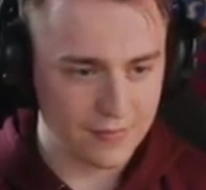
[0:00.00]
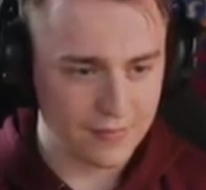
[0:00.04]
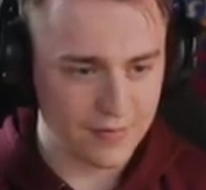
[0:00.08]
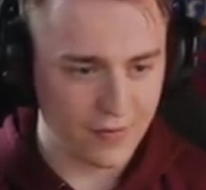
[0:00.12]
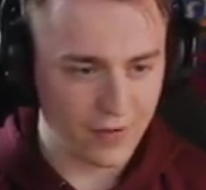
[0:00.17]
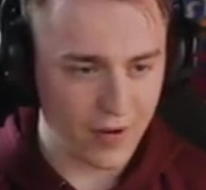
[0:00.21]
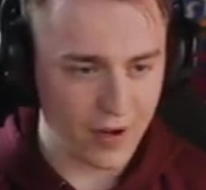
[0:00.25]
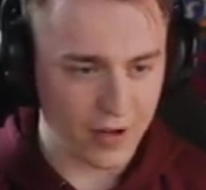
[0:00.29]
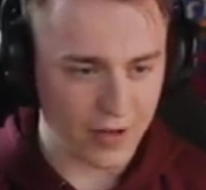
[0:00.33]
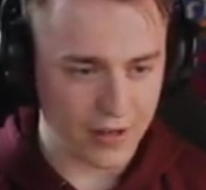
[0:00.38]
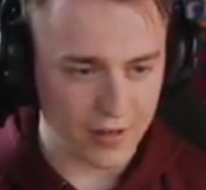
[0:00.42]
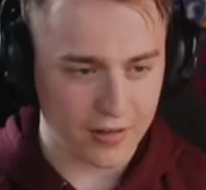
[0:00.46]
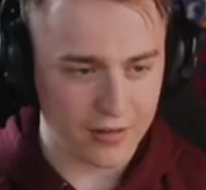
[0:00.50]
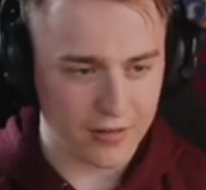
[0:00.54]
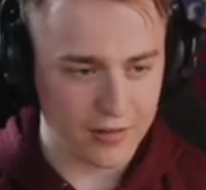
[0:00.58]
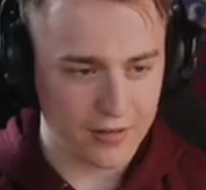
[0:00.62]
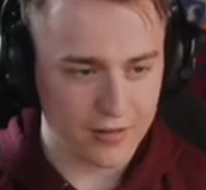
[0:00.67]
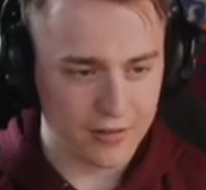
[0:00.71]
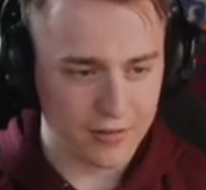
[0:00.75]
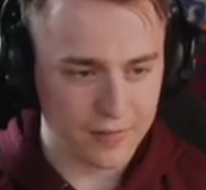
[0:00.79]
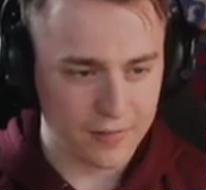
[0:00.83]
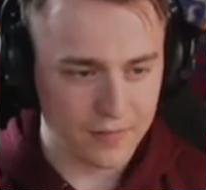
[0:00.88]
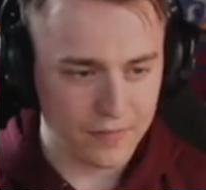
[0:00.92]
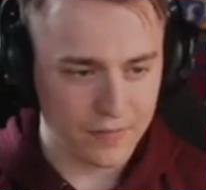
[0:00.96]
Fuck.
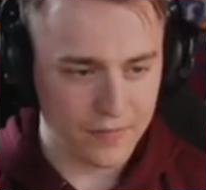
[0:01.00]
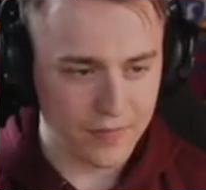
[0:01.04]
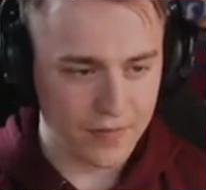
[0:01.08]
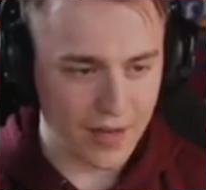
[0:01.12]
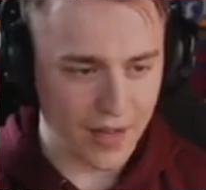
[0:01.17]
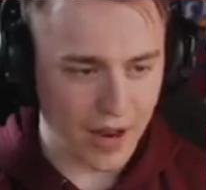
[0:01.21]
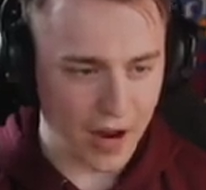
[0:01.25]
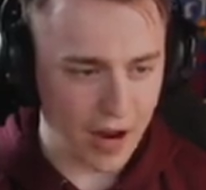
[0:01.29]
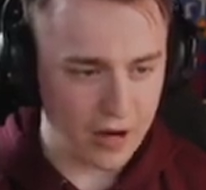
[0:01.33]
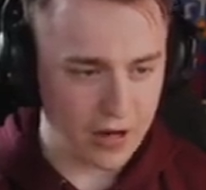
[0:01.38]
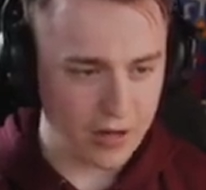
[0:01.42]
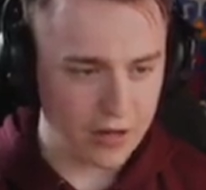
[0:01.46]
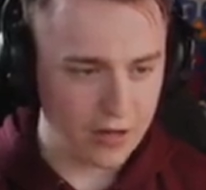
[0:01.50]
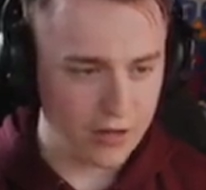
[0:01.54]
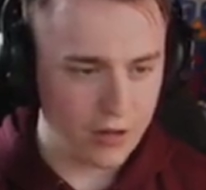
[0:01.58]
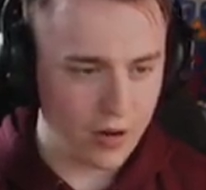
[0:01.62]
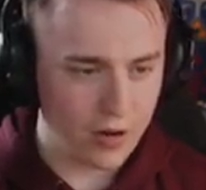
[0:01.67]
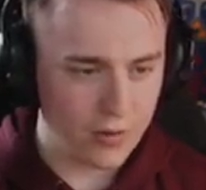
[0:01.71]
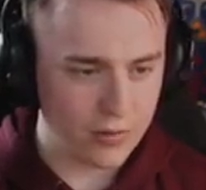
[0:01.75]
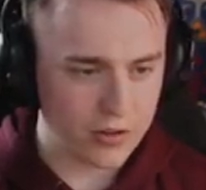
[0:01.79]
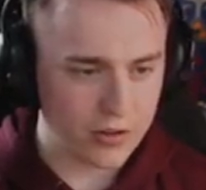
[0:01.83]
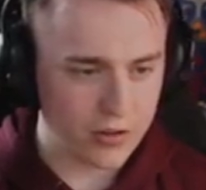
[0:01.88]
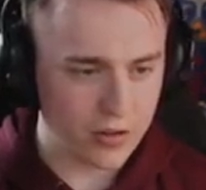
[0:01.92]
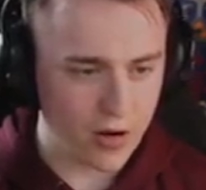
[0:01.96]
How did you know I
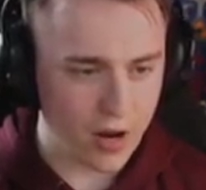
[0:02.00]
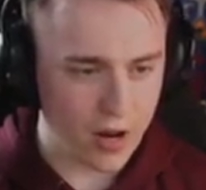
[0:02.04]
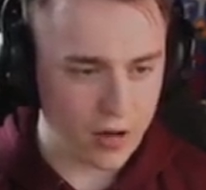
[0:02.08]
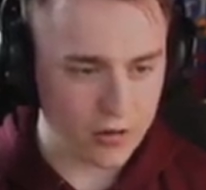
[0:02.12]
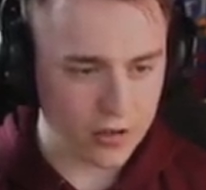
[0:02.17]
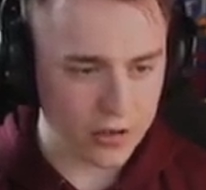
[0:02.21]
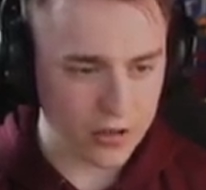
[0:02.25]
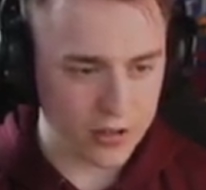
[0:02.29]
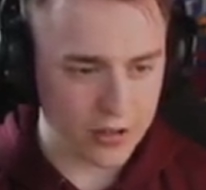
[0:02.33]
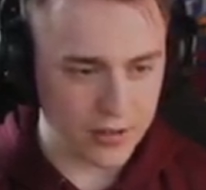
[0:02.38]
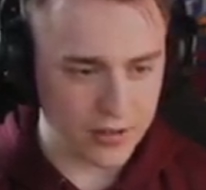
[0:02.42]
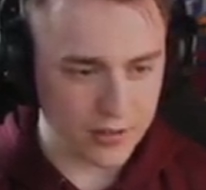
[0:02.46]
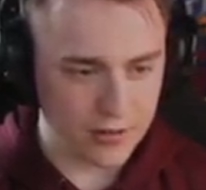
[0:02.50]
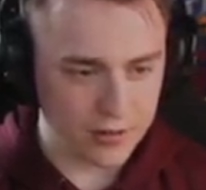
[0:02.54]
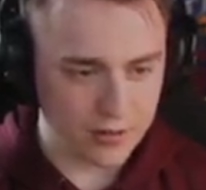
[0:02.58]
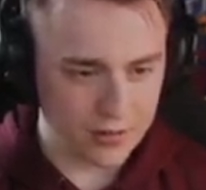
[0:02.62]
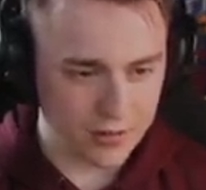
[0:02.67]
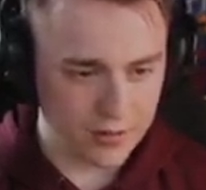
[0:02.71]
was crouching?